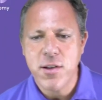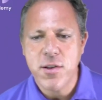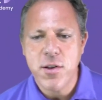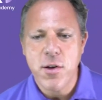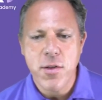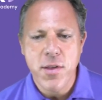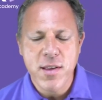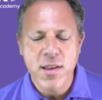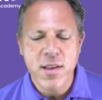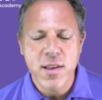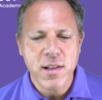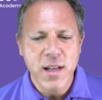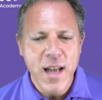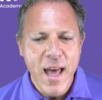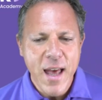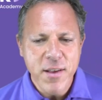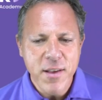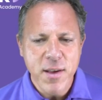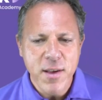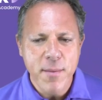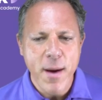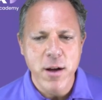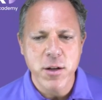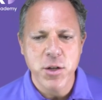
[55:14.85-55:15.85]
so this is less
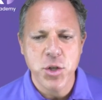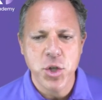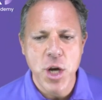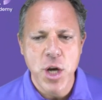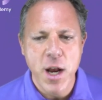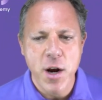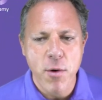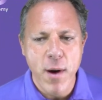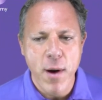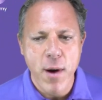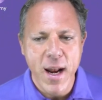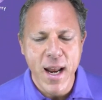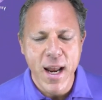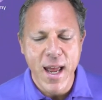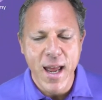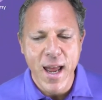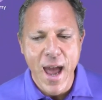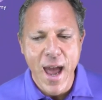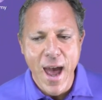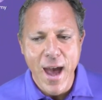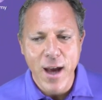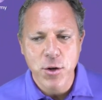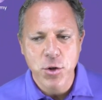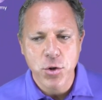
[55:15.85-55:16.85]
about generating
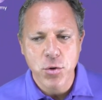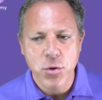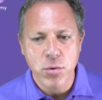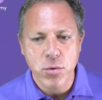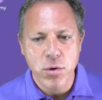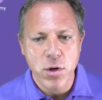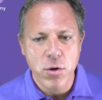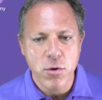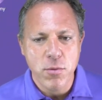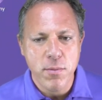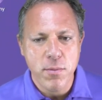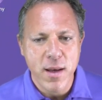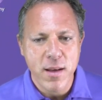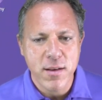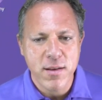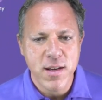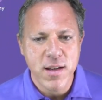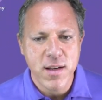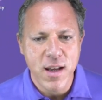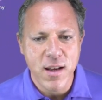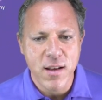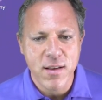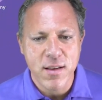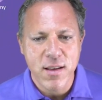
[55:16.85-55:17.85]
actual new
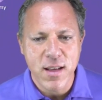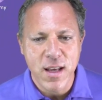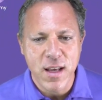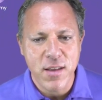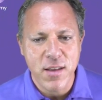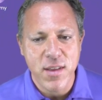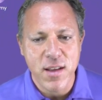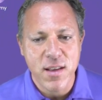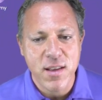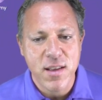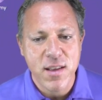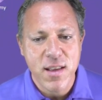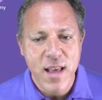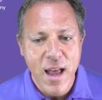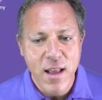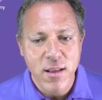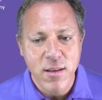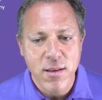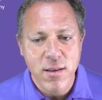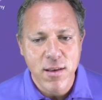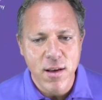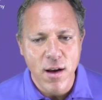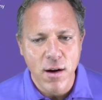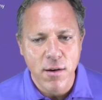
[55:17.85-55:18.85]
business in the
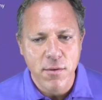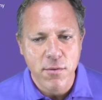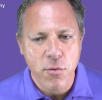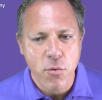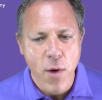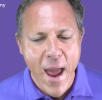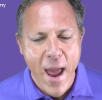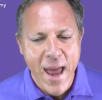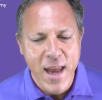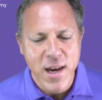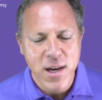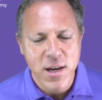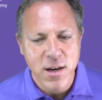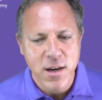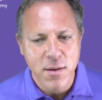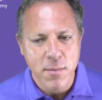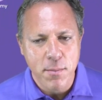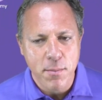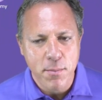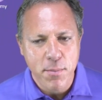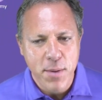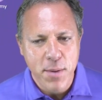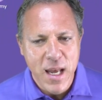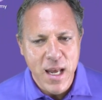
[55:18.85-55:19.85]
sense of
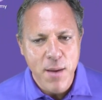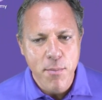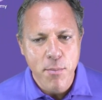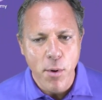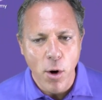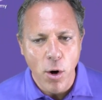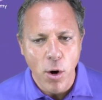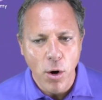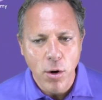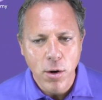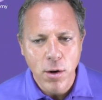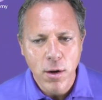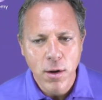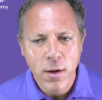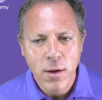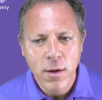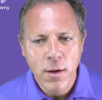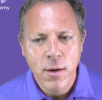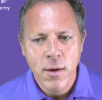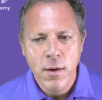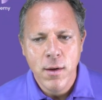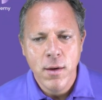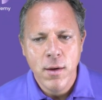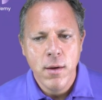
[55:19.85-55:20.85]
random people
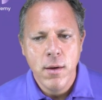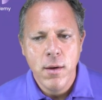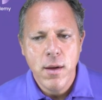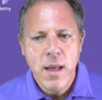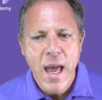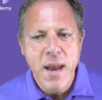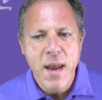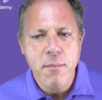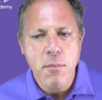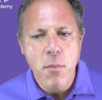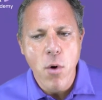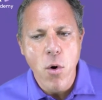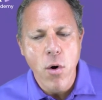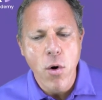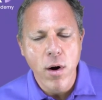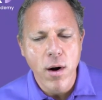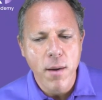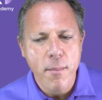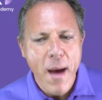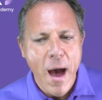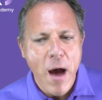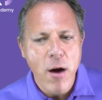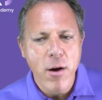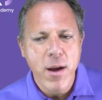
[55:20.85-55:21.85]
and more
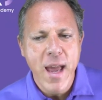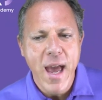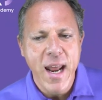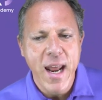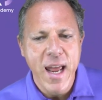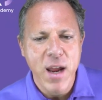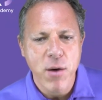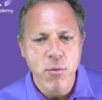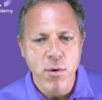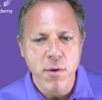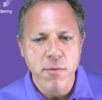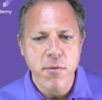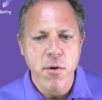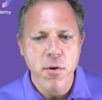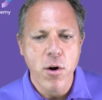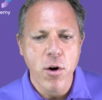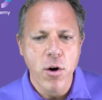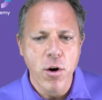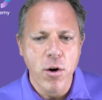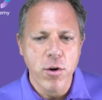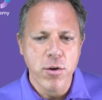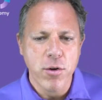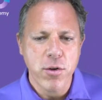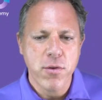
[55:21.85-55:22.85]
about getting
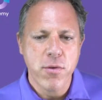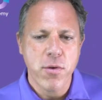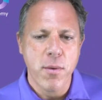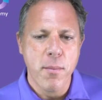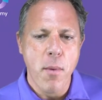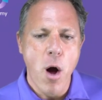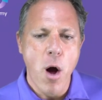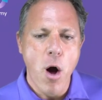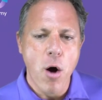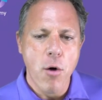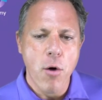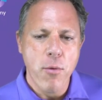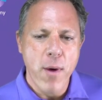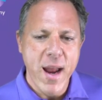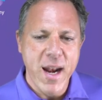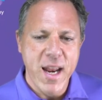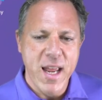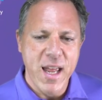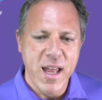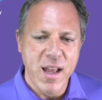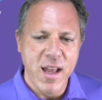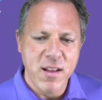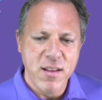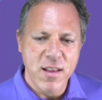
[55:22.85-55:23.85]
referrals from
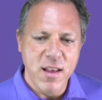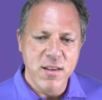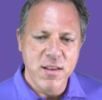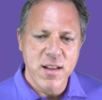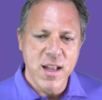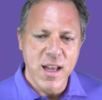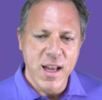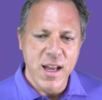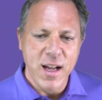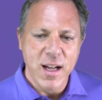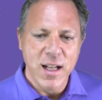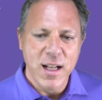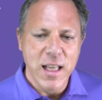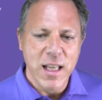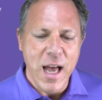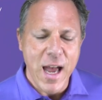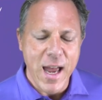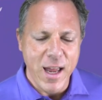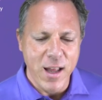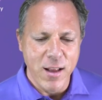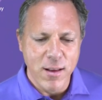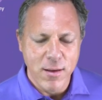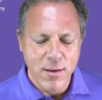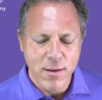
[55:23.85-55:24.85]
already existing
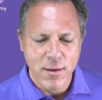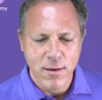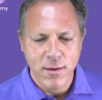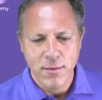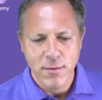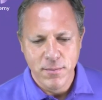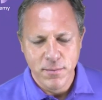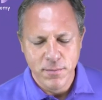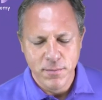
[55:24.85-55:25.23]
clients.